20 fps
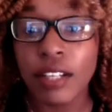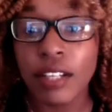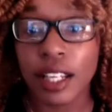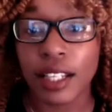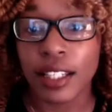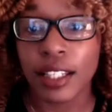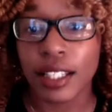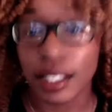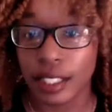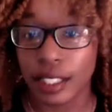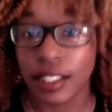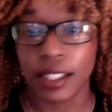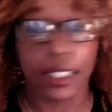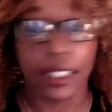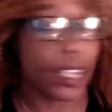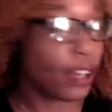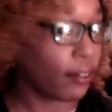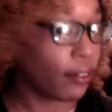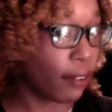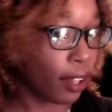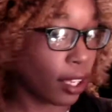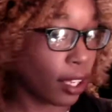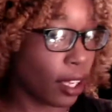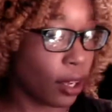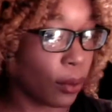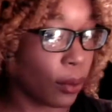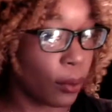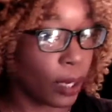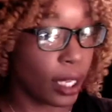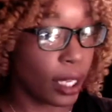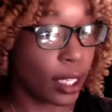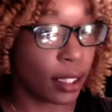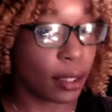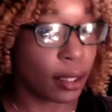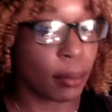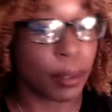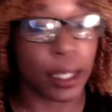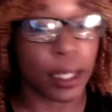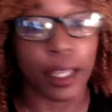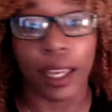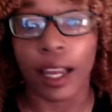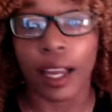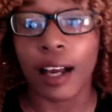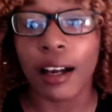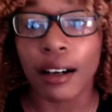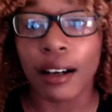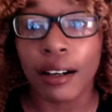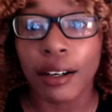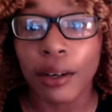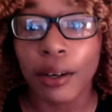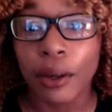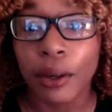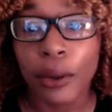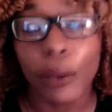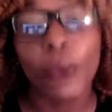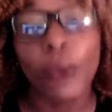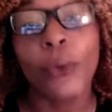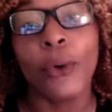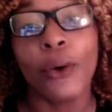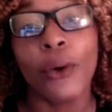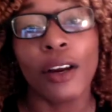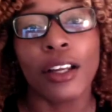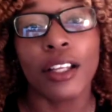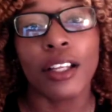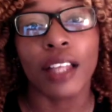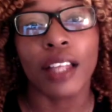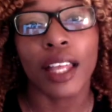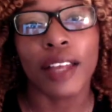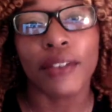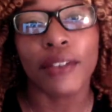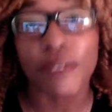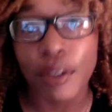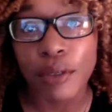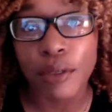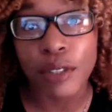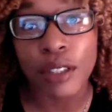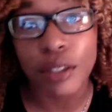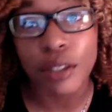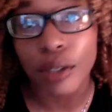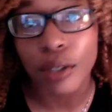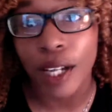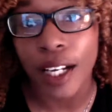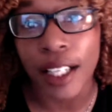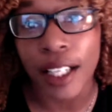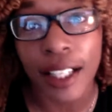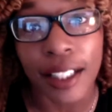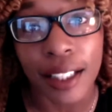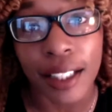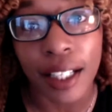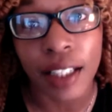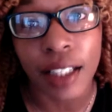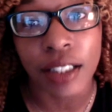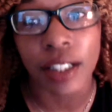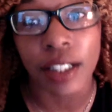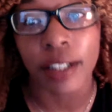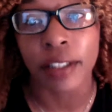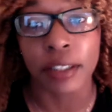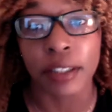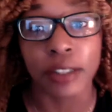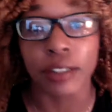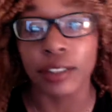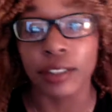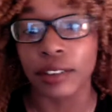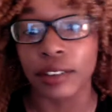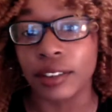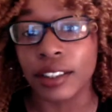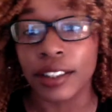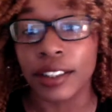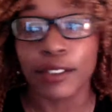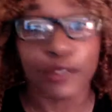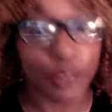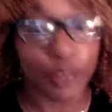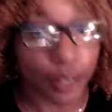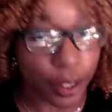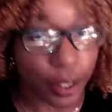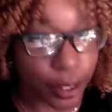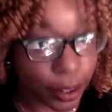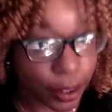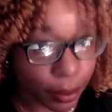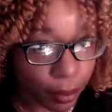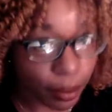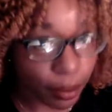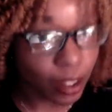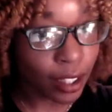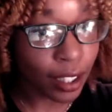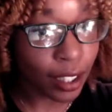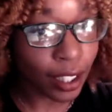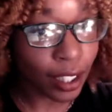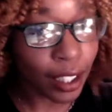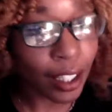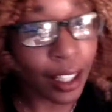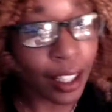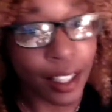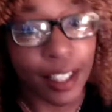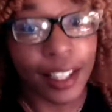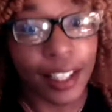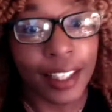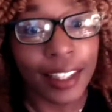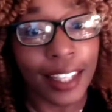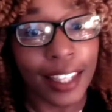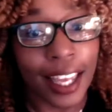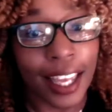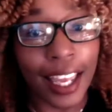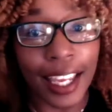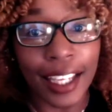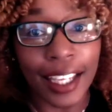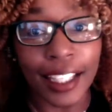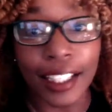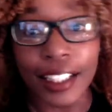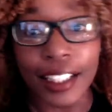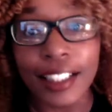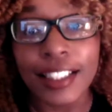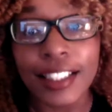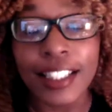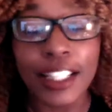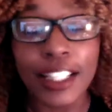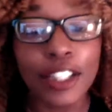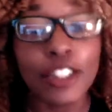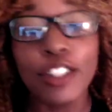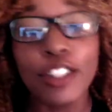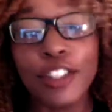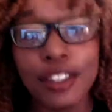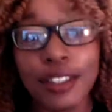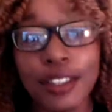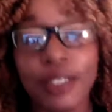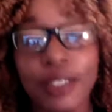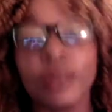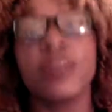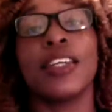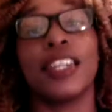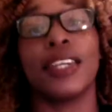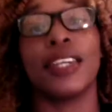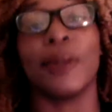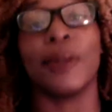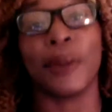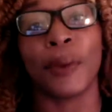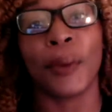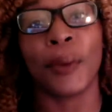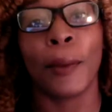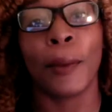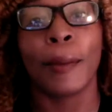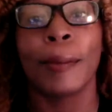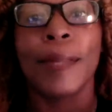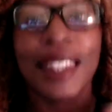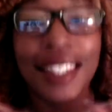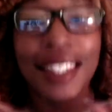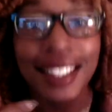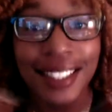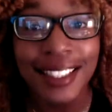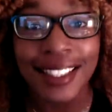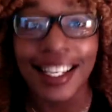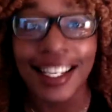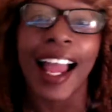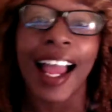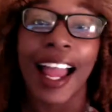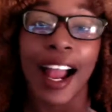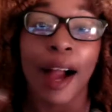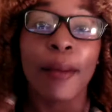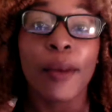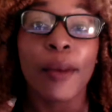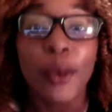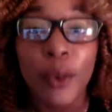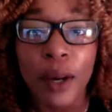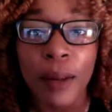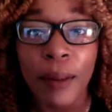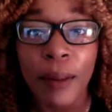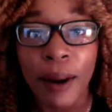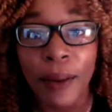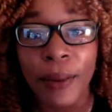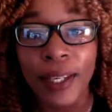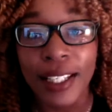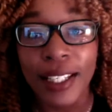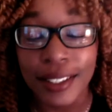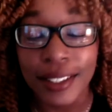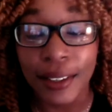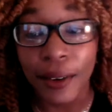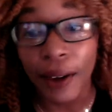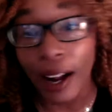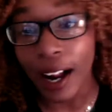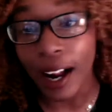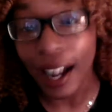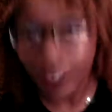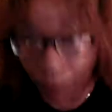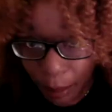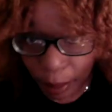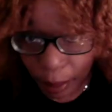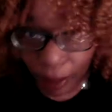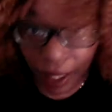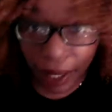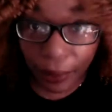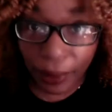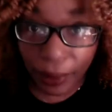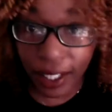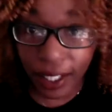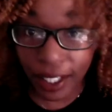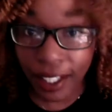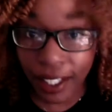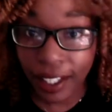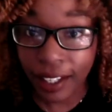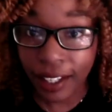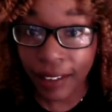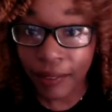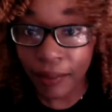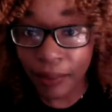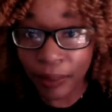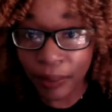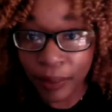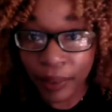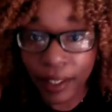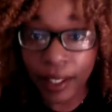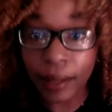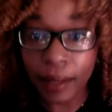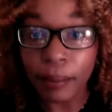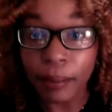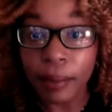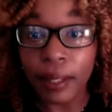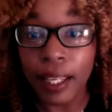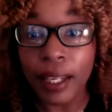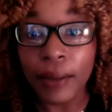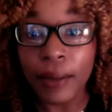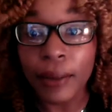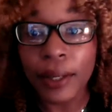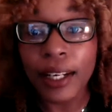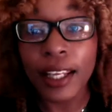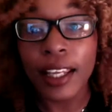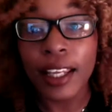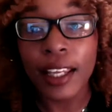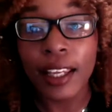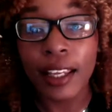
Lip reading: this is definitely a wig to pick out. Or if you just trying to get that Jerry curl look from the 80s, then do you. But this is not how I'm gonna wear my wig, so I don't play with it. Don't play with it.